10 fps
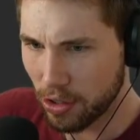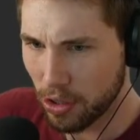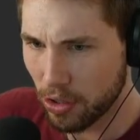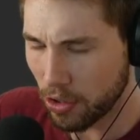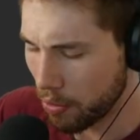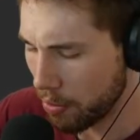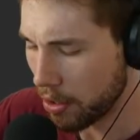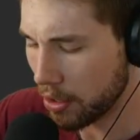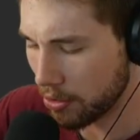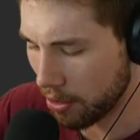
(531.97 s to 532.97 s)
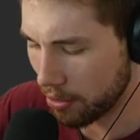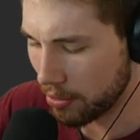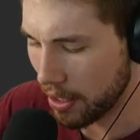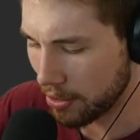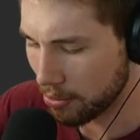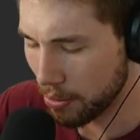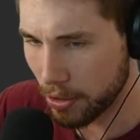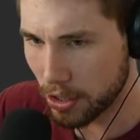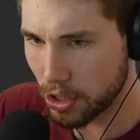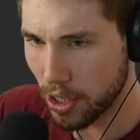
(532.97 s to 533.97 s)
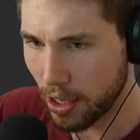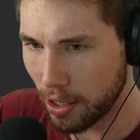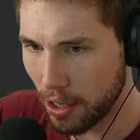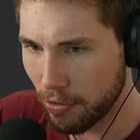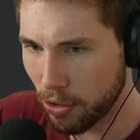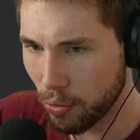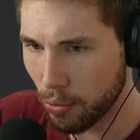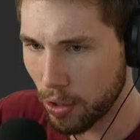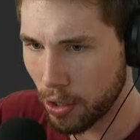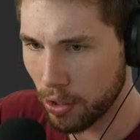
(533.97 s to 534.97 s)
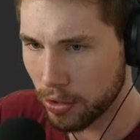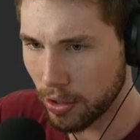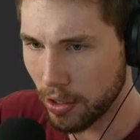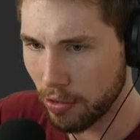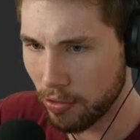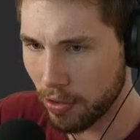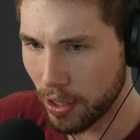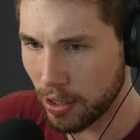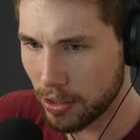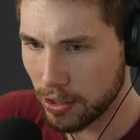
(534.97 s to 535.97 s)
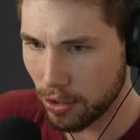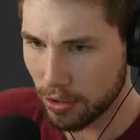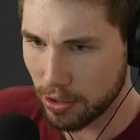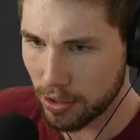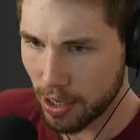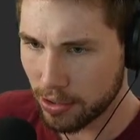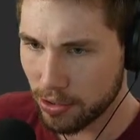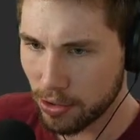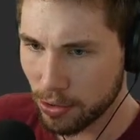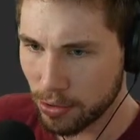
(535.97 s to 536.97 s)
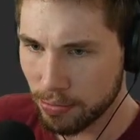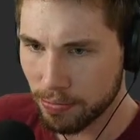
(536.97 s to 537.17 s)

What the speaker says: So we want to check if the world event dot dust storm.